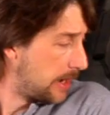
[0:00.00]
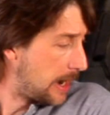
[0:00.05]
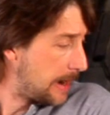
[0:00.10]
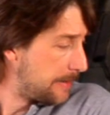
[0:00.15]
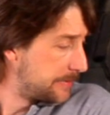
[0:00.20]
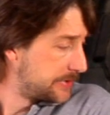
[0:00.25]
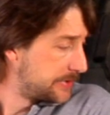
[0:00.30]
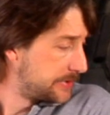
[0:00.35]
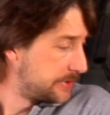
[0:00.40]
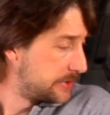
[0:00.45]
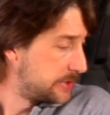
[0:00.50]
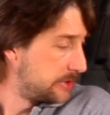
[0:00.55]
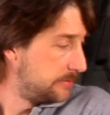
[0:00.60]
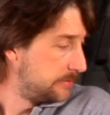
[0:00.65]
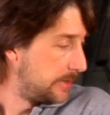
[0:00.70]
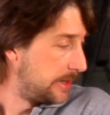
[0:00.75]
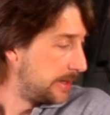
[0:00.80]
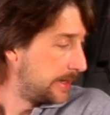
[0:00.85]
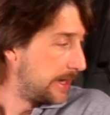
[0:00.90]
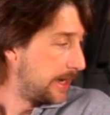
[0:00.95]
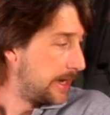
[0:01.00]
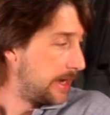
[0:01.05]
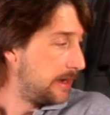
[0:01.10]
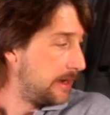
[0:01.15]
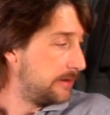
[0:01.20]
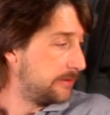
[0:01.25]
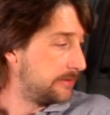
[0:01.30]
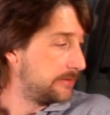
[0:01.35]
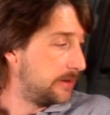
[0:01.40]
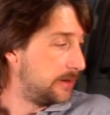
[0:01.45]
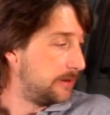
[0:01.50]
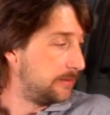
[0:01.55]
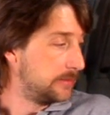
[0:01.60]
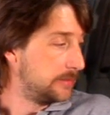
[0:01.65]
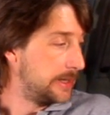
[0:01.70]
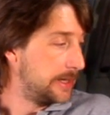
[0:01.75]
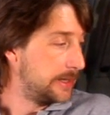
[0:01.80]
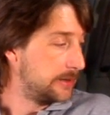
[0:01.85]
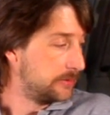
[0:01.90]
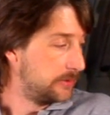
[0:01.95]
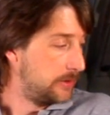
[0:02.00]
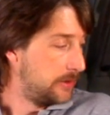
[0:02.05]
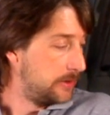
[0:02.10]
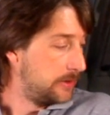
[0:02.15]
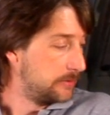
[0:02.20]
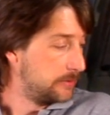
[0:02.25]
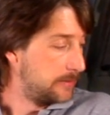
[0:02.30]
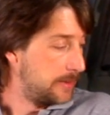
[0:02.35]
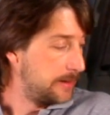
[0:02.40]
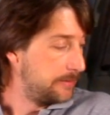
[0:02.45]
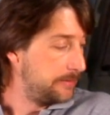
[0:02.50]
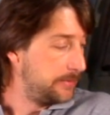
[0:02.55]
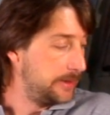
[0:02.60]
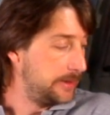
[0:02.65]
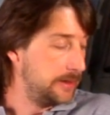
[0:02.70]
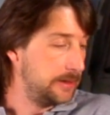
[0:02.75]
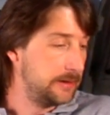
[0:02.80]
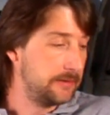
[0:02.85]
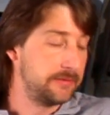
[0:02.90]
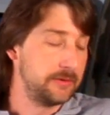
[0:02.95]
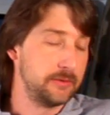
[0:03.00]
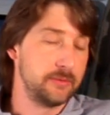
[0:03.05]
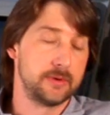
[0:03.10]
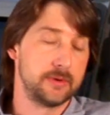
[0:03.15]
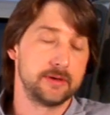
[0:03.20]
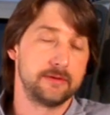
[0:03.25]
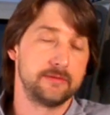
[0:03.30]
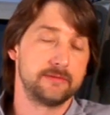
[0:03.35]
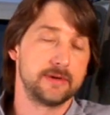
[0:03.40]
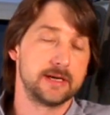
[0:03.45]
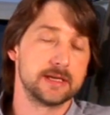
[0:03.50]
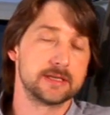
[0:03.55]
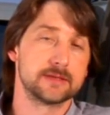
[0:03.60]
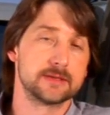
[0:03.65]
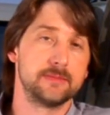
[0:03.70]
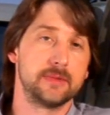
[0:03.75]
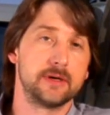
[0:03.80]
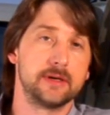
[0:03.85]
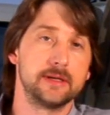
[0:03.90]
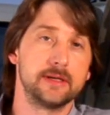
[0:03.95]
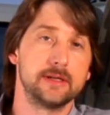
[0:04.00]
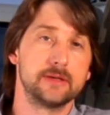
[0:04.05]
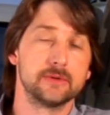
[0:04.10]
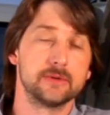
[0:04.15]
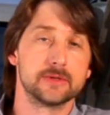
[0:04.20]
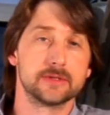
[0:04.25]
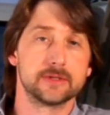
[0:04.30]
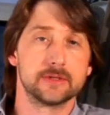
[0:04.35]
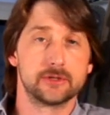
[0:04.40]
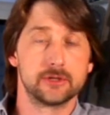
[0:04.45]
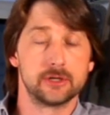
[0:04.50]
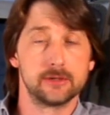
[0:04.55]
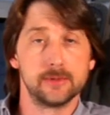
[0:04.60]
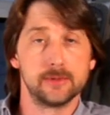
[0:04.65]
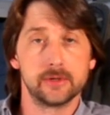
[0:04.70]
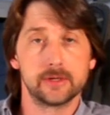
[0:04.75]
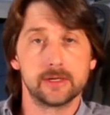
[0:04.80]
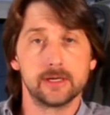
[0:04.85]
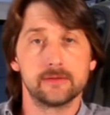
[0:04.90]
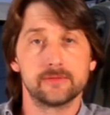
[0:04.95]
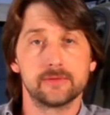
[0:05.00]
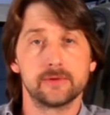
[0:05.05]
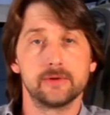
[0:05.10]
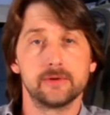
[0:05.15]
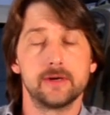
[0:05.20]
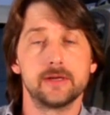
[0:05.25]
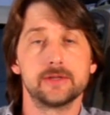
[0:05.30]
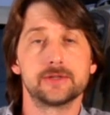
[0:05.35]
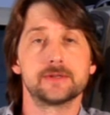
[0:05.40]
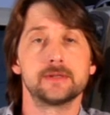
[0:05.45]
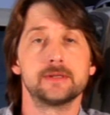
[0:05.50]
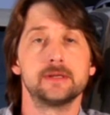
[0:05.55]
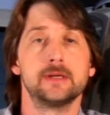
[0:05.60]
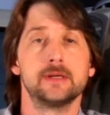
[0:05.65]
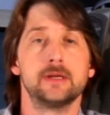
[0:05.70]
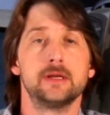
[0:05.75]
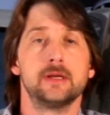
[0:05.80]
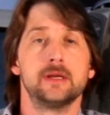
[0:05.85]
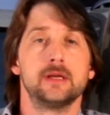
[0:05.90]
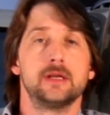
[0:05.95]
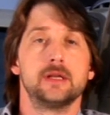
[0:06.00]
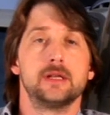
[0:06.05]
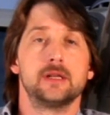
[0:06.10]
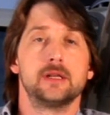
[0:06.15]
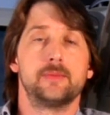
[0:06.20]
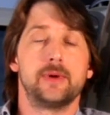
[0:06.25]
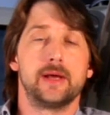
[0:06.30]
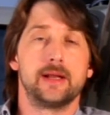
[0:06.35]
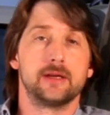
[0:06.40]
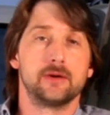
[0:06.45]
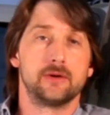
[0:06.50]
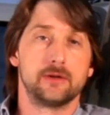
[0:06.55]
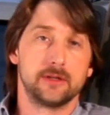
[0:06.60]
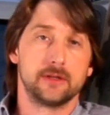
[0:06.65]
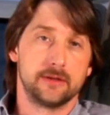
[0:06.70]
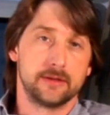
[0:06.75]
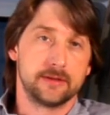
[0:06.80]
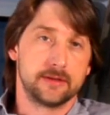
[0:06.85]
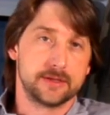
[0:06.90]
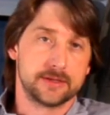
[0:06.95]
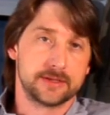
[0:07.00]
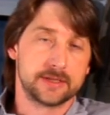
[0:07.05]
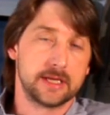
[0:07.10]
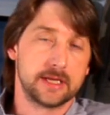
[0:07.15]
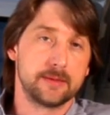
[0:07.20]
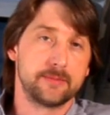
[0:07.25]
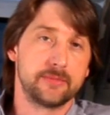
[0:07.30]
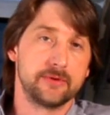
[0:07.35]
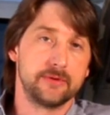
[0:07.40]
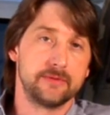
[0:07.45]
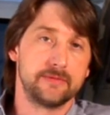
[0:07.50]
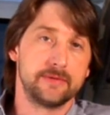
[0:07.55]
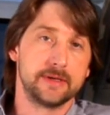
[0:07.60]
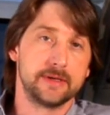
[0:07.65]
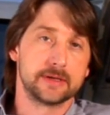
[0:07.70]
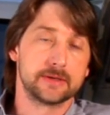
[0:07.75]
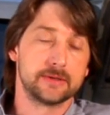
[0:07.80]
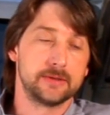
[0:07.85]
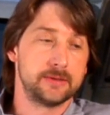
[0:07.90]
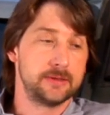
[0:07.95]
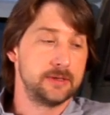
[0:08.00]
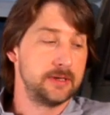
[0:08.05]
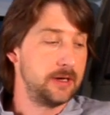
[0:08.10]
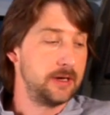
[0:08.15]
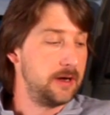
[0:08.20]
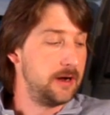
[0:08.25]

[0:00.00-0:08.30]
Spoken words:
options you might have later on might be if you want to invest some money into a turbo kit for your engine, depending on the setup of your vehicle.